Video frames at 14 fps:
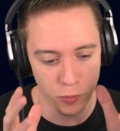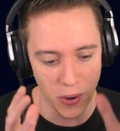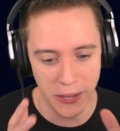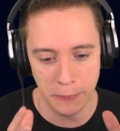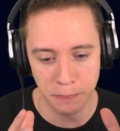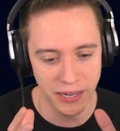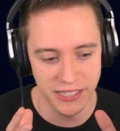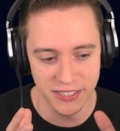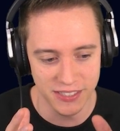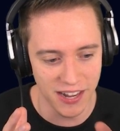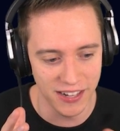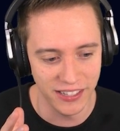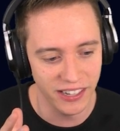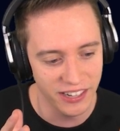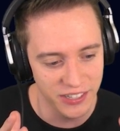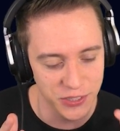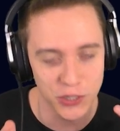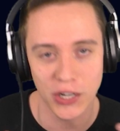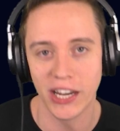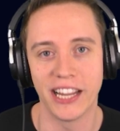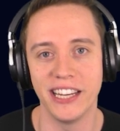right in plain sight and you can
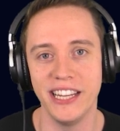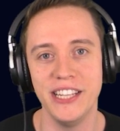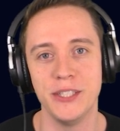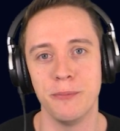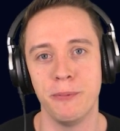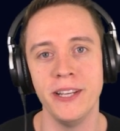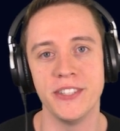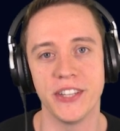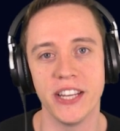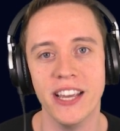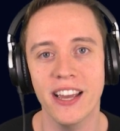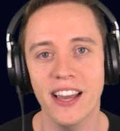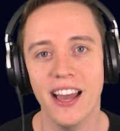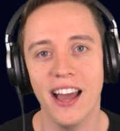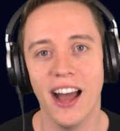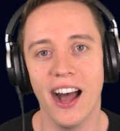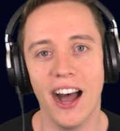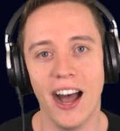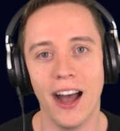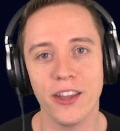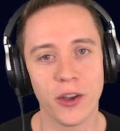just click it easy peasy,
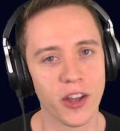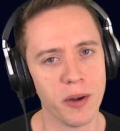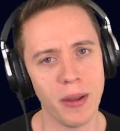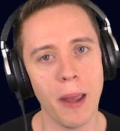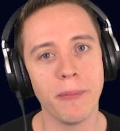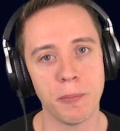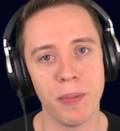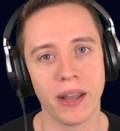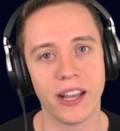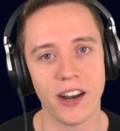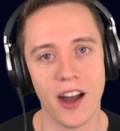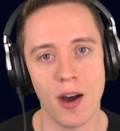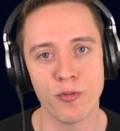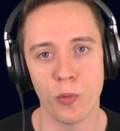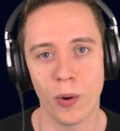uh, you're gonna be able to pick it off.